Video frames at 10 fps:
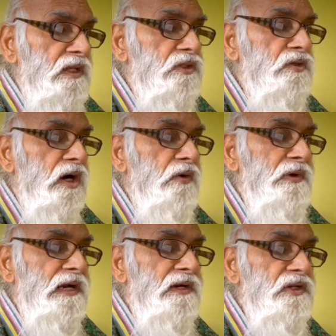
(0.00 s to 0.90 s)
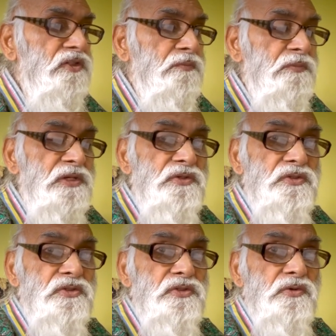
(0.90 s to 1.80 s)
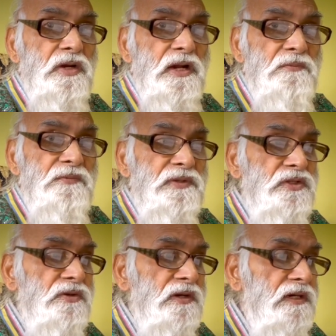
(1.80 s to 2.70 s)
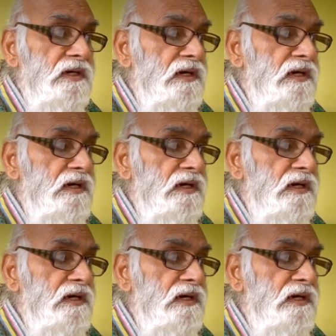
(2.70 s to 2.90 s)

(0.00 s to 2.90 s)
So, awareness means you come with your inner